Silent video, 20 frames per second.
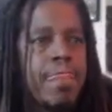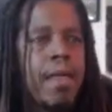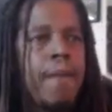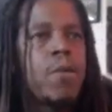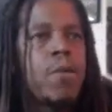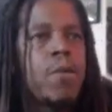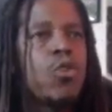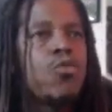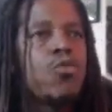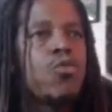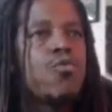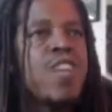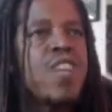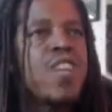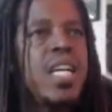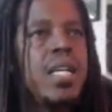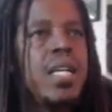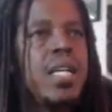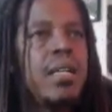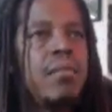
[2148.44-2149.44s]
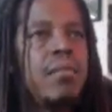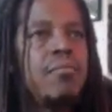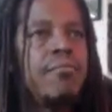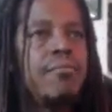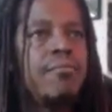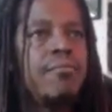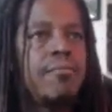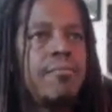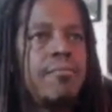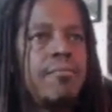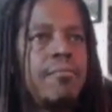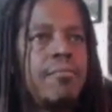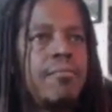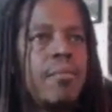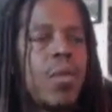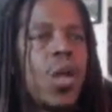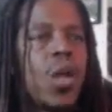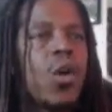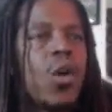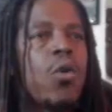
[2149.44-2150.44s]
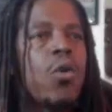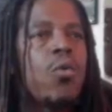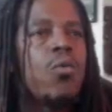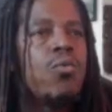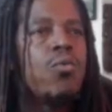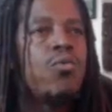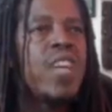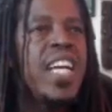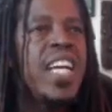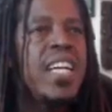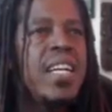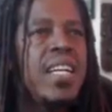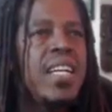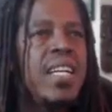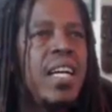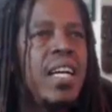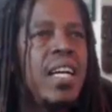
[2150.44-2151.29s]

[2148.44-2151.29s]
read. Read